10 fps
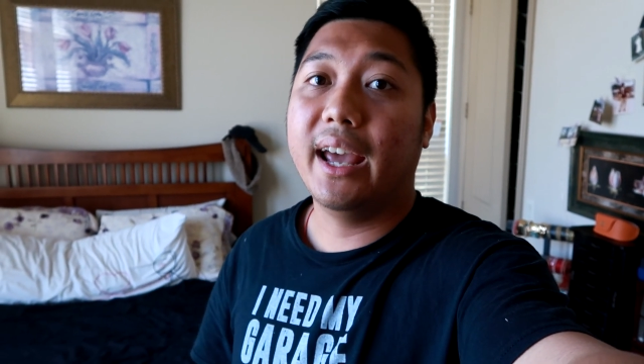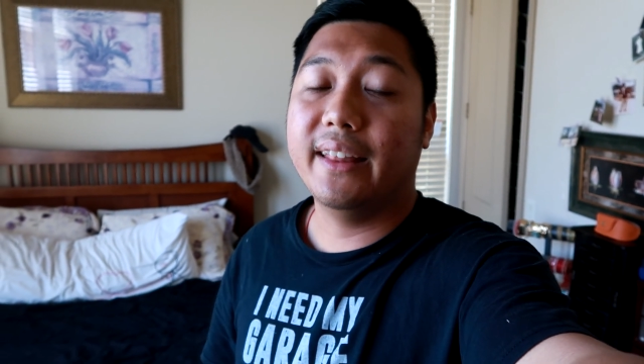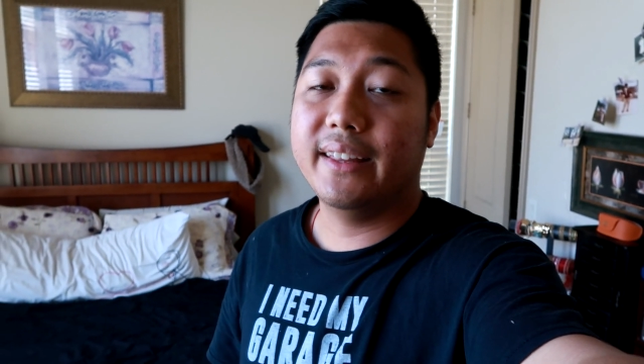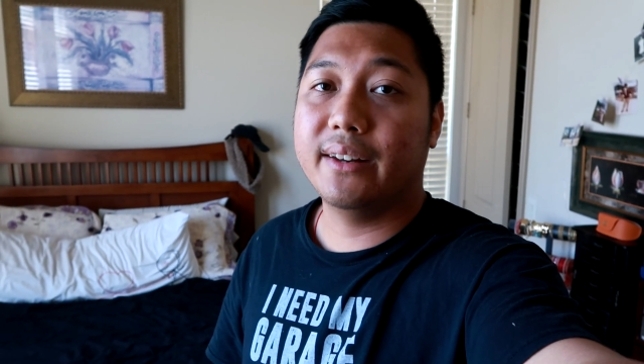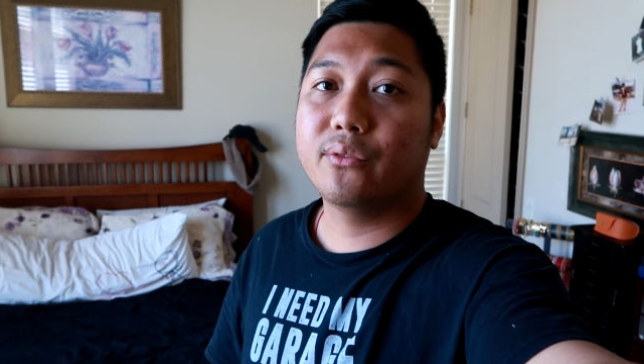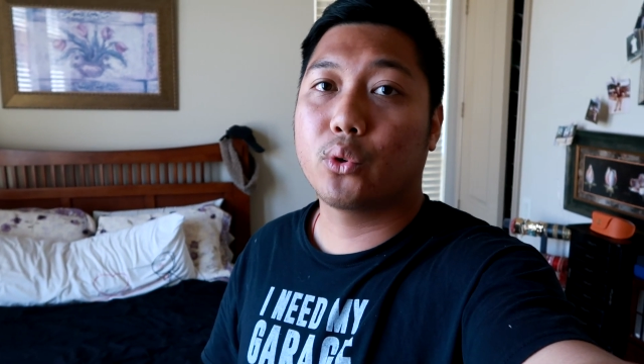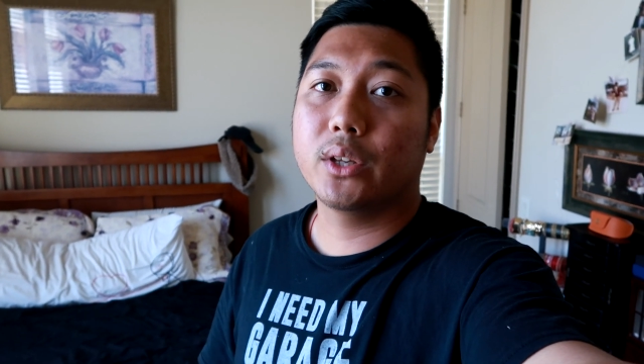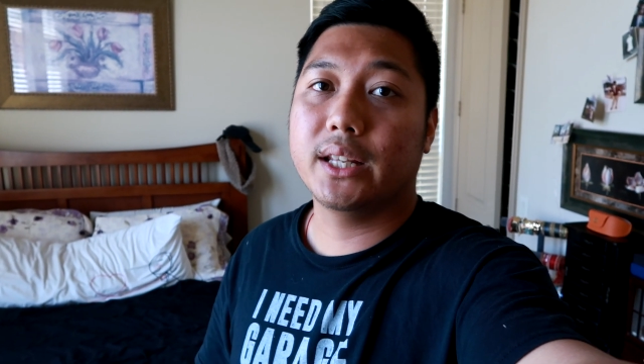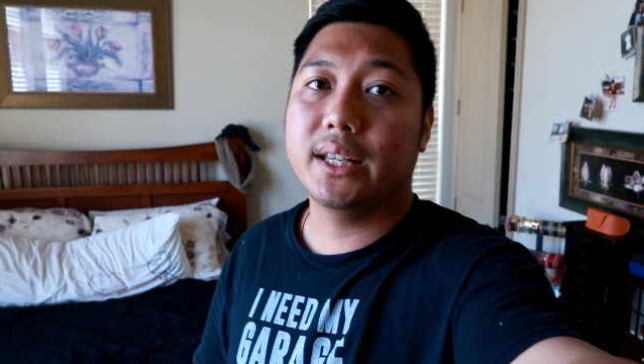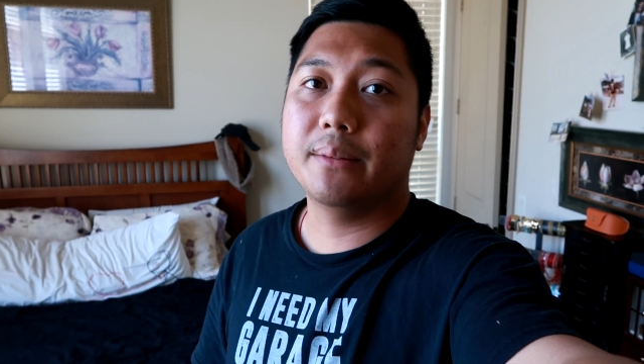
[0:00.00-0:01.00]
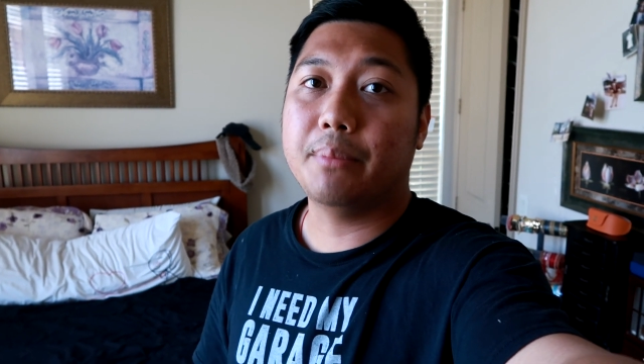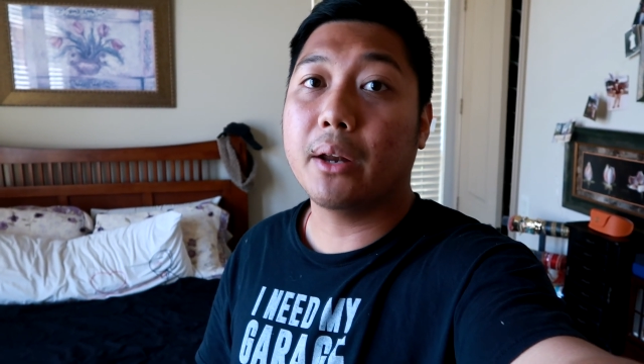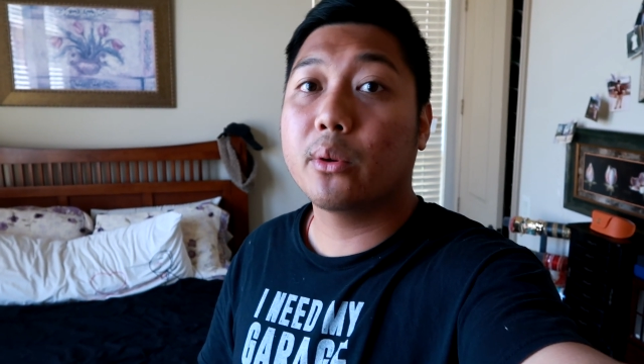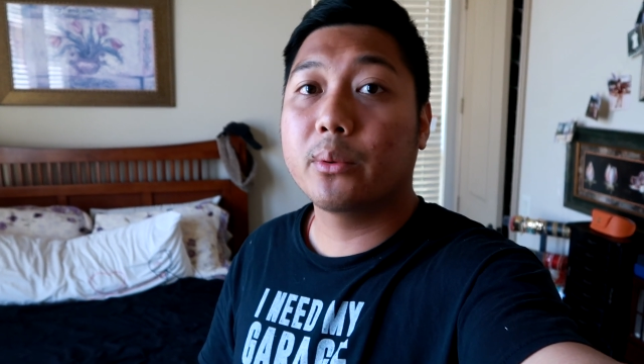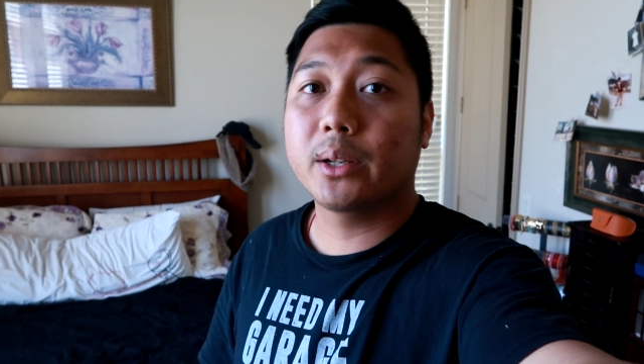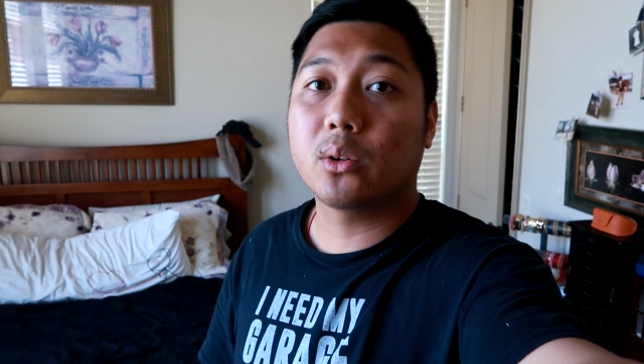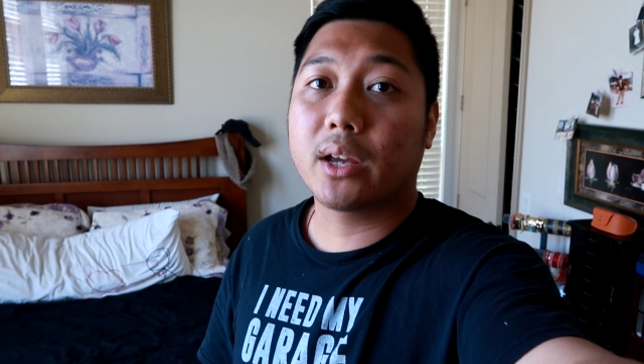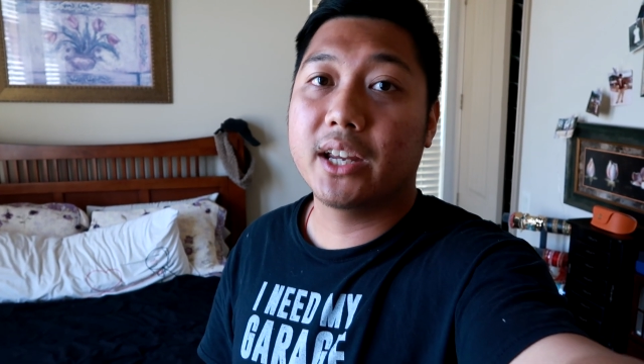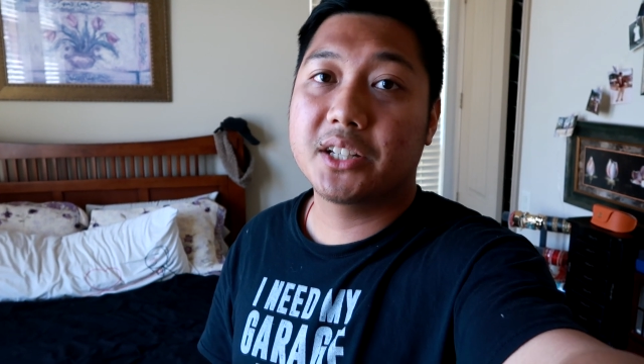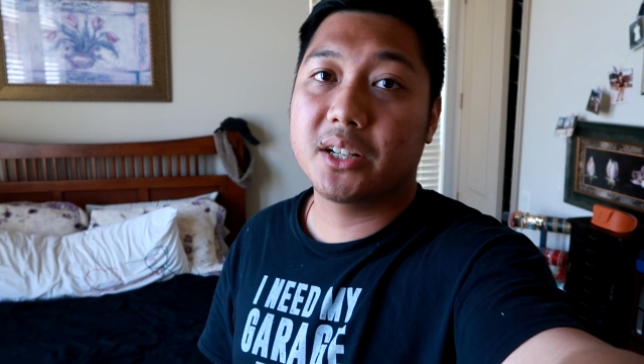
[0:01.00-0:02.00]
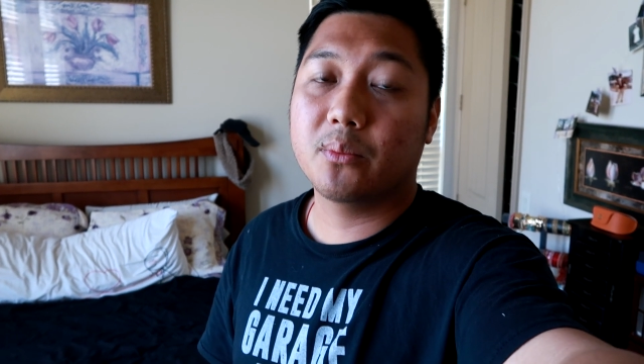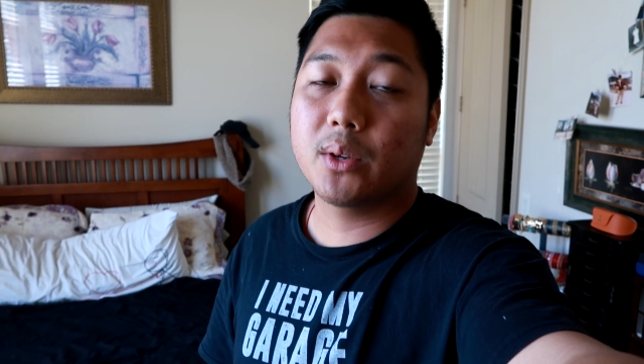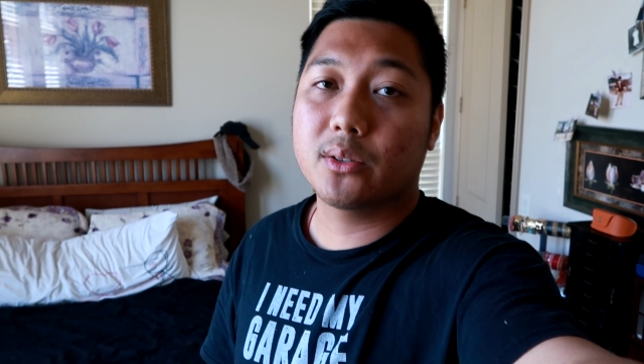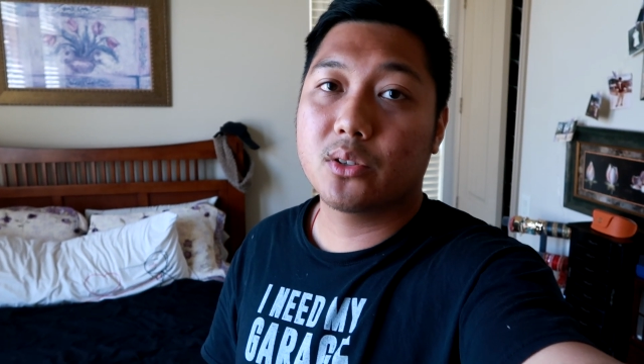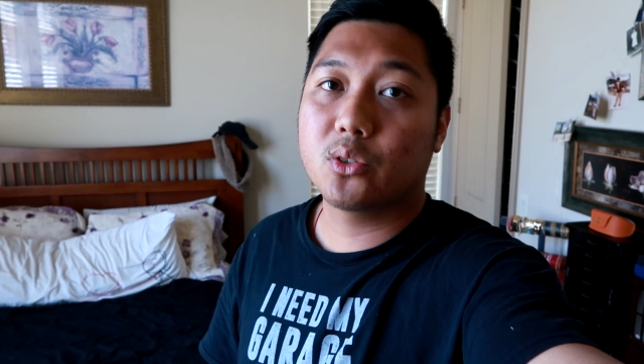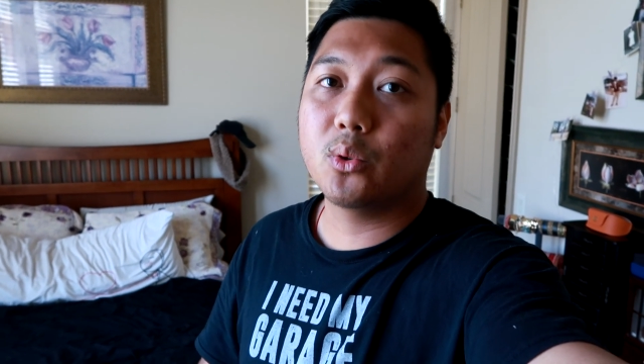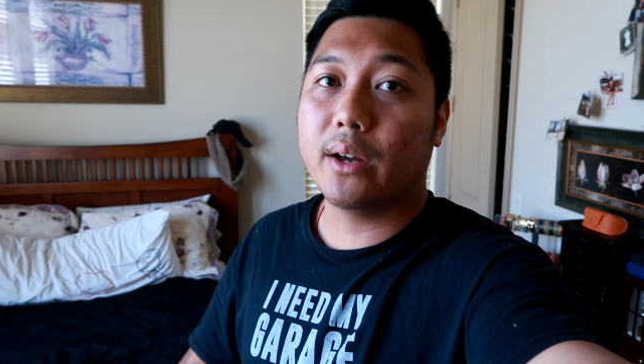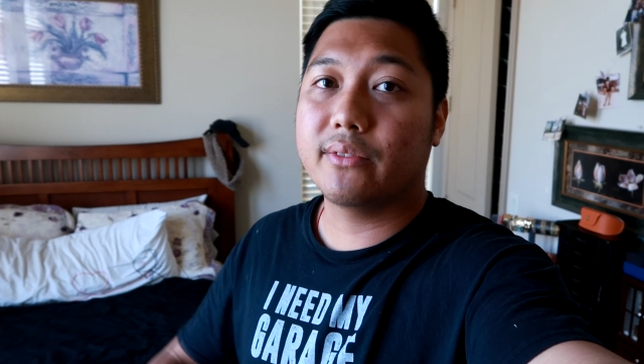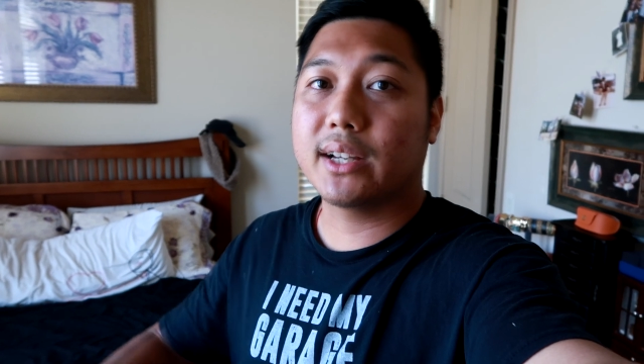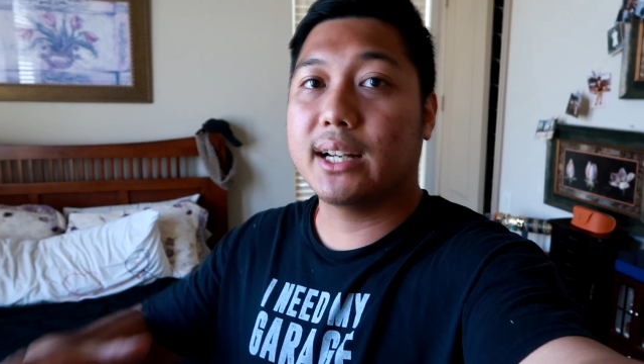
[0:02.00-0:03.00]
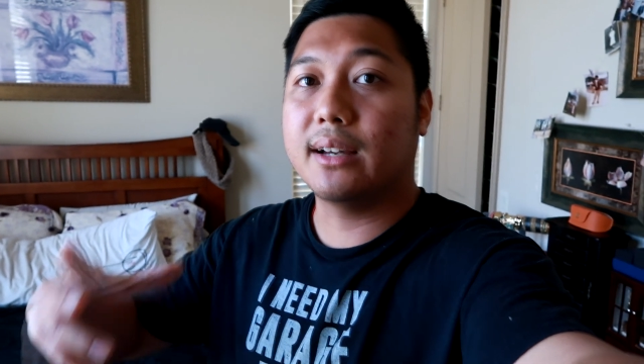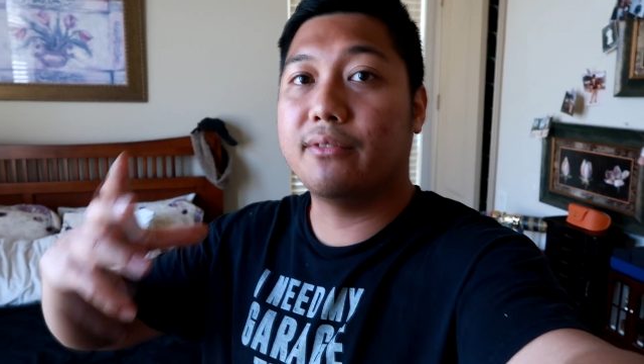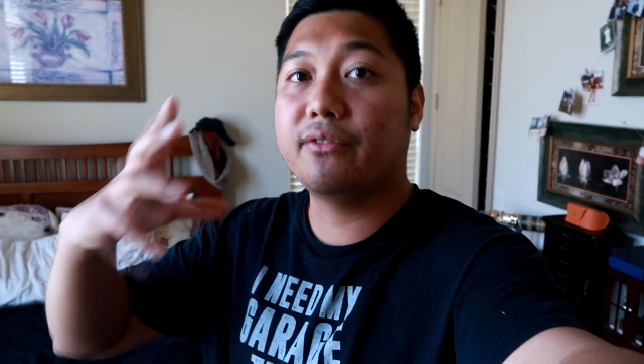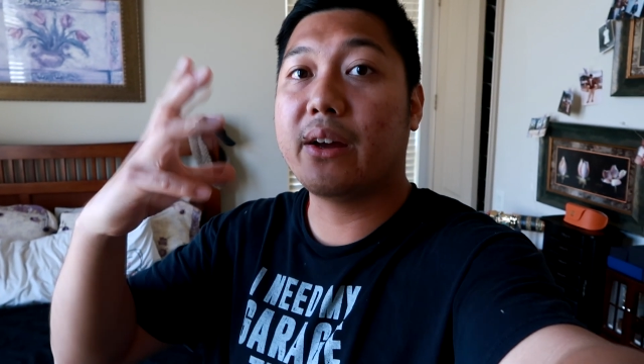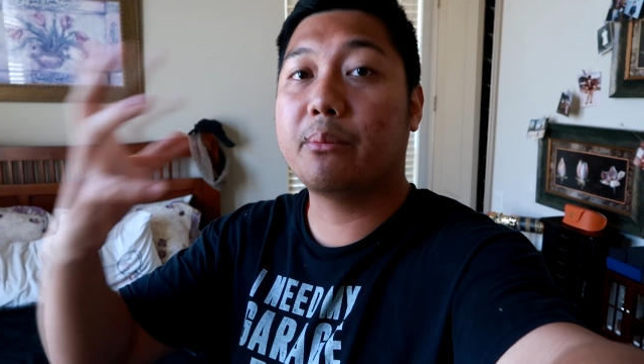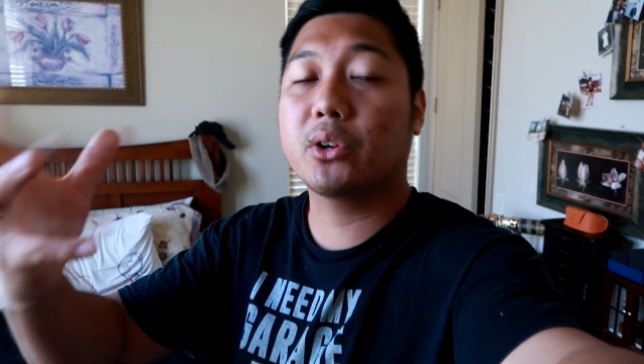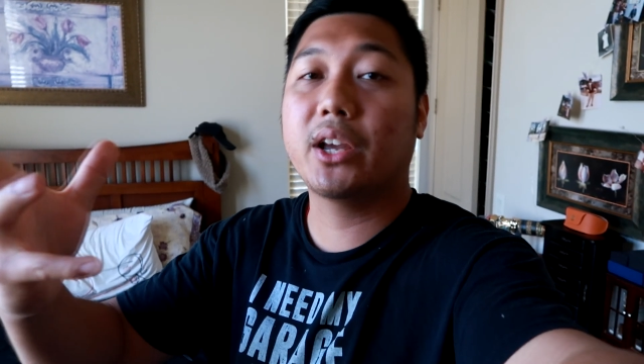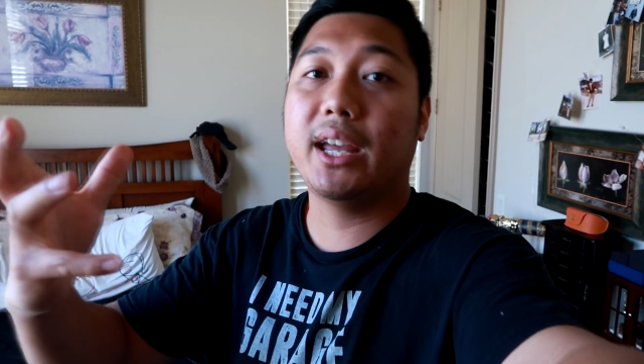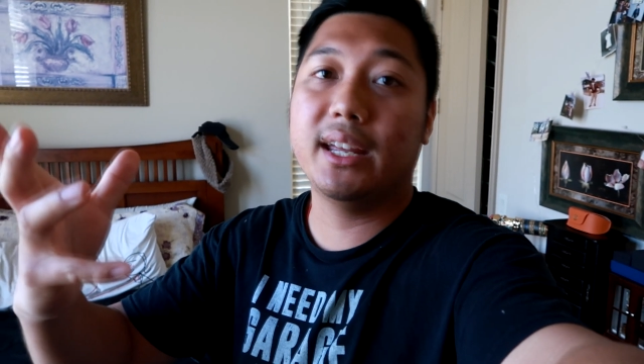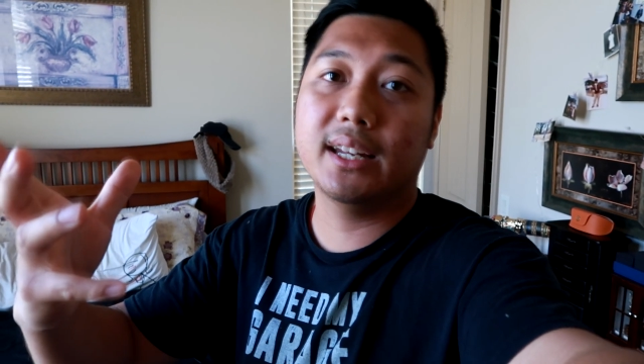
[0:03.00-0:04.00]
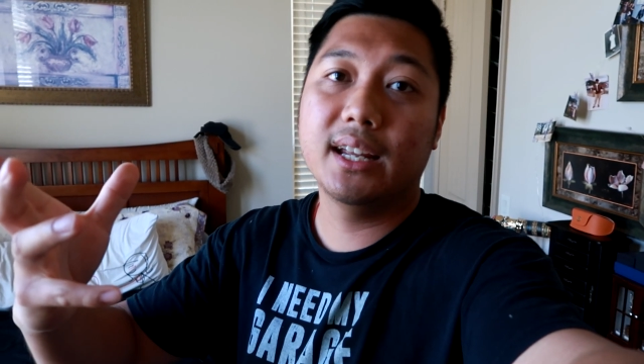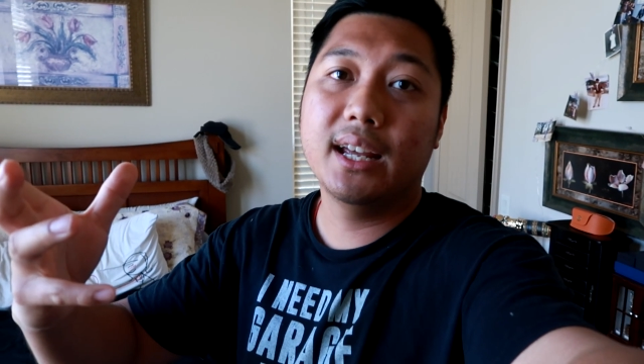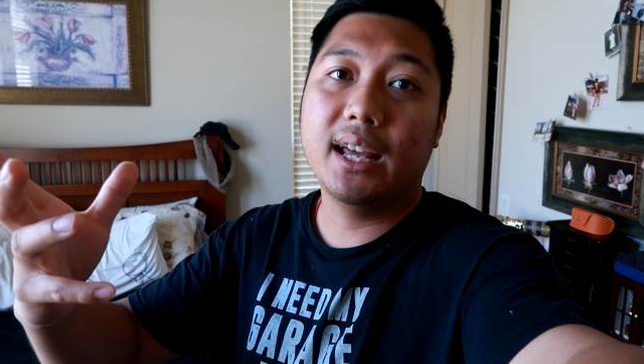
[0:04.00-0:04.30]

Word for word: And then for the battery relocation, we also do have to kind of fabricate